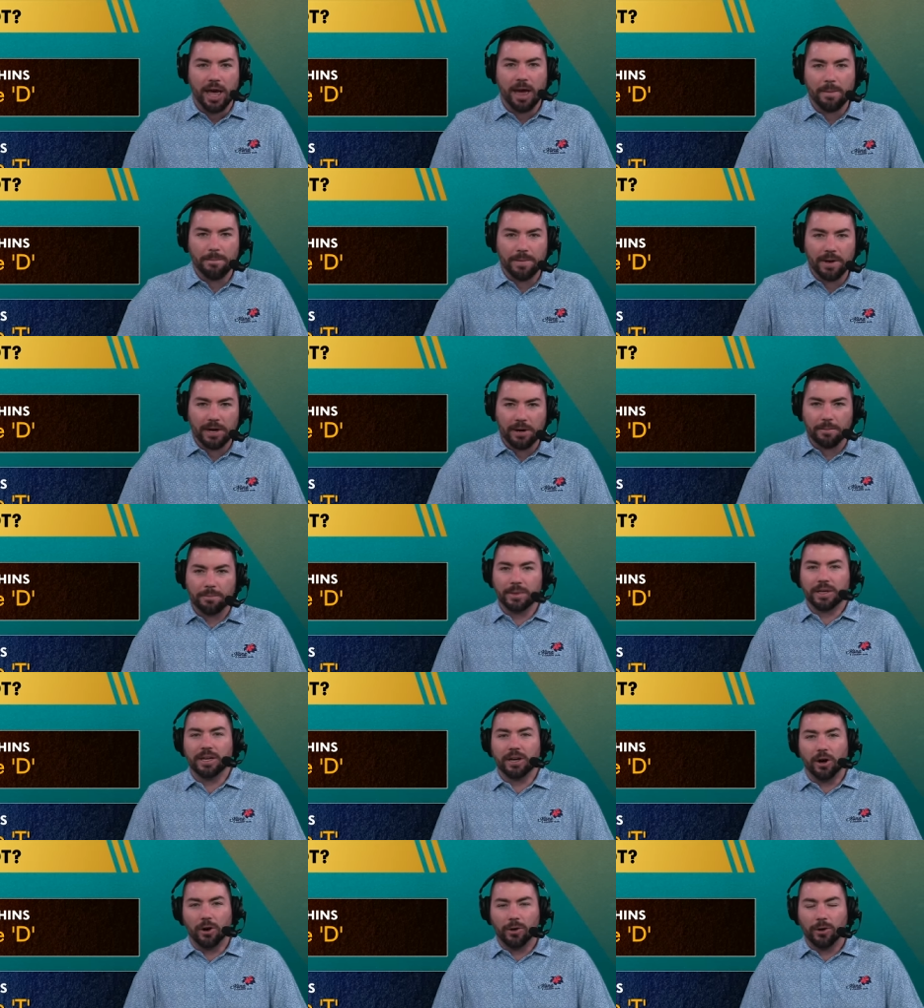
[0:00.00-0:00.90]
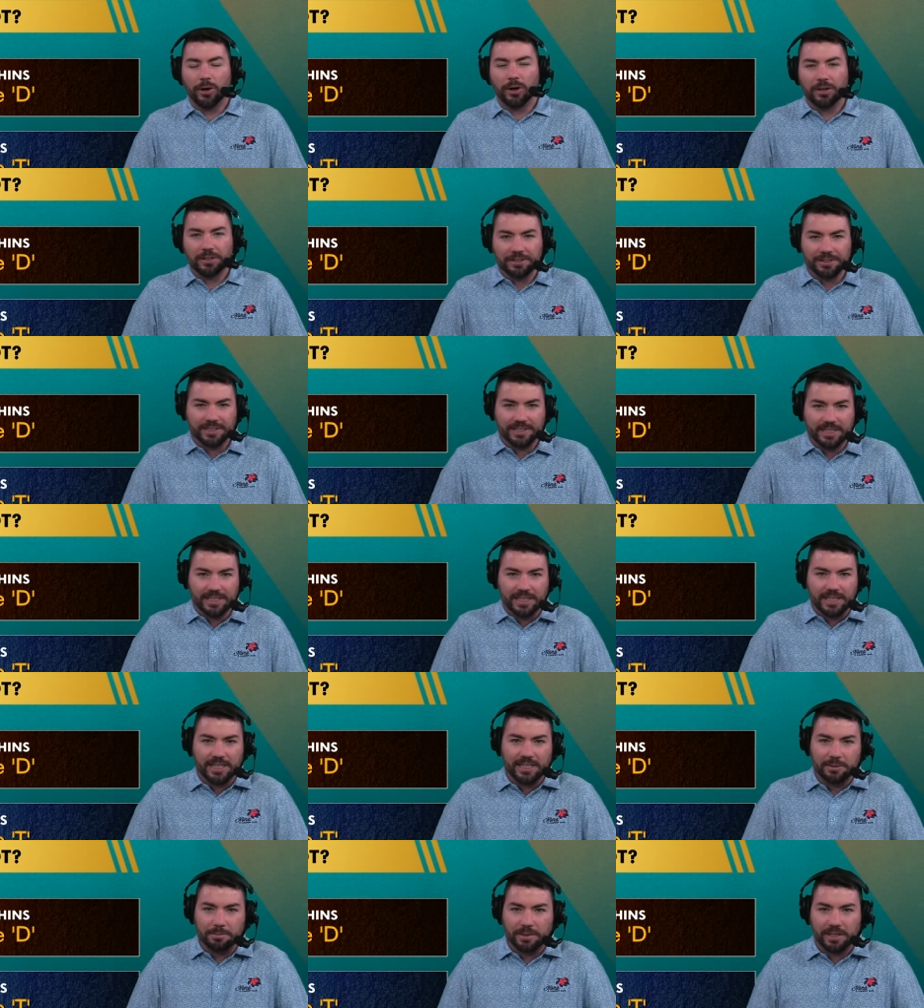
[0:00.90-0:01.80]
It better be all
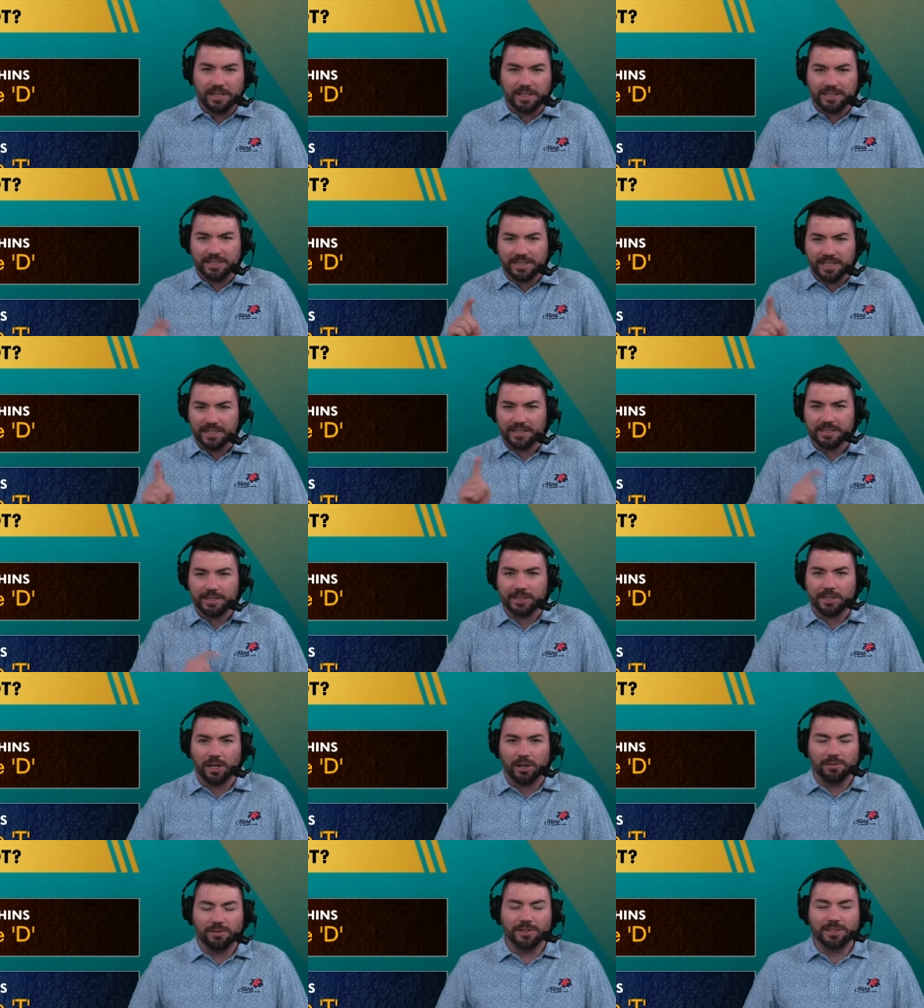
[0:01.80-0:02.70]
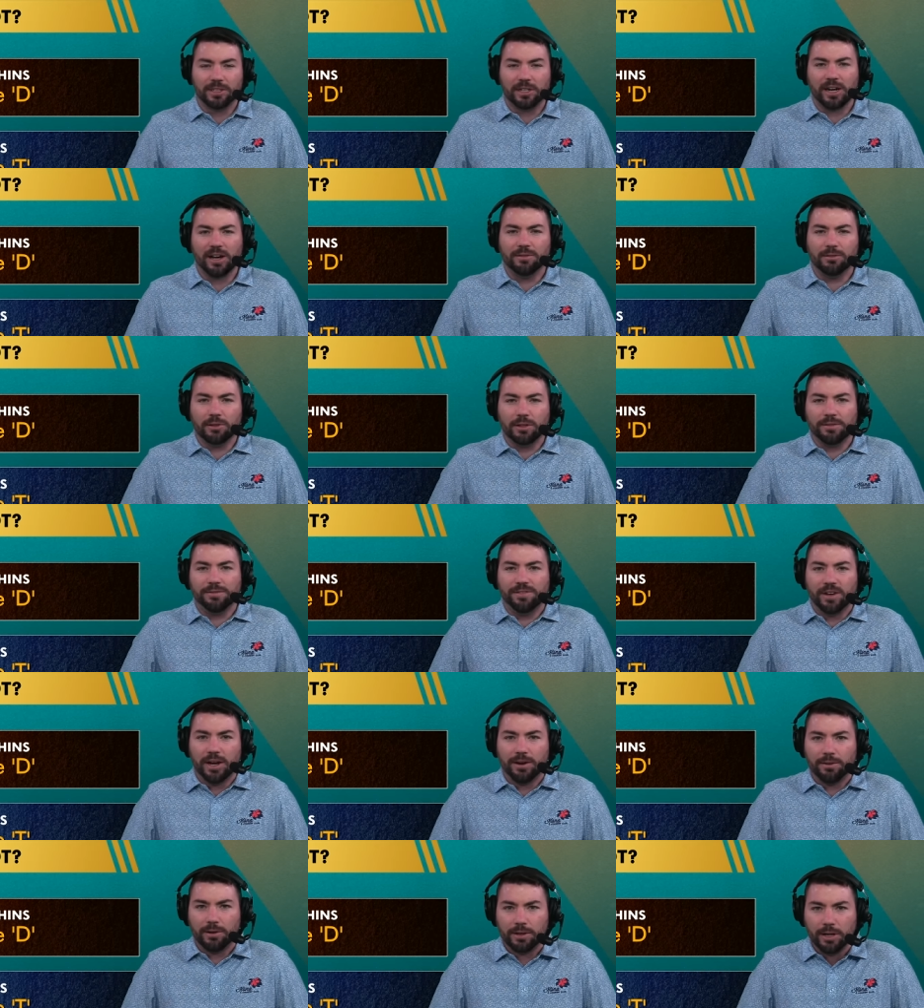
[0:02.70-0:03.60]
D's because, yes, the Dolphins are heavily
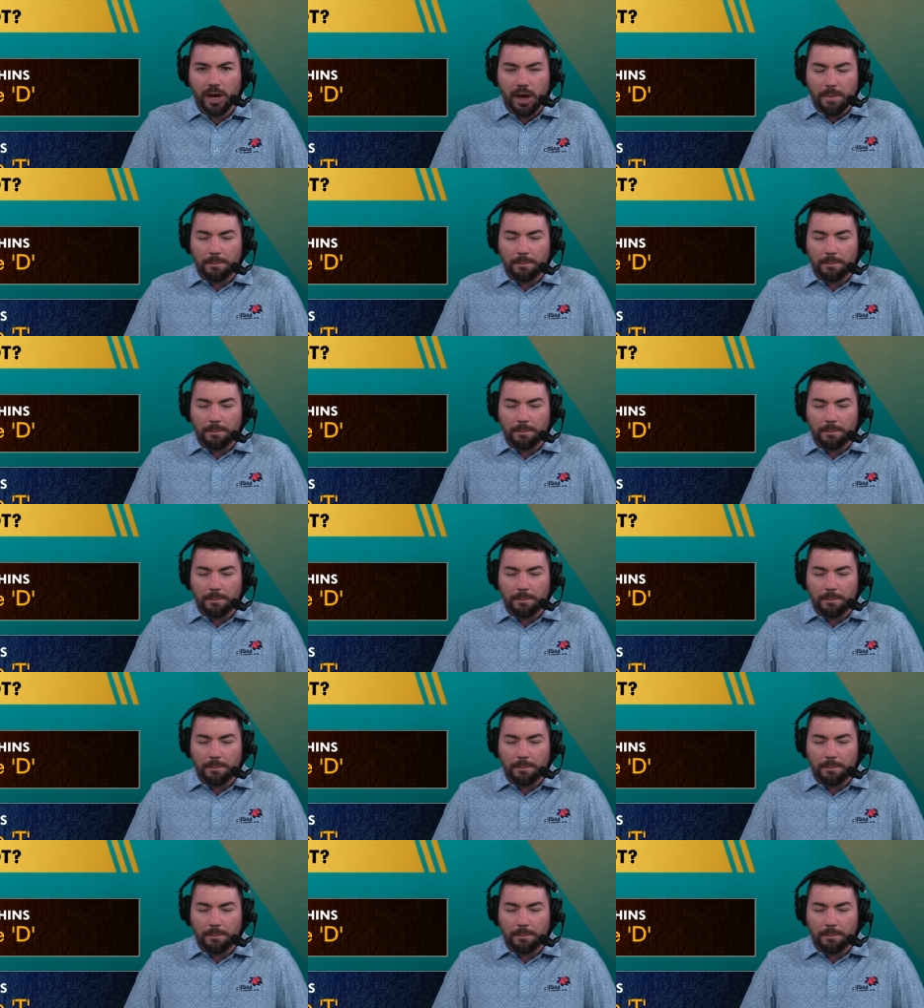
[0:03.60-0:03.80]
favored.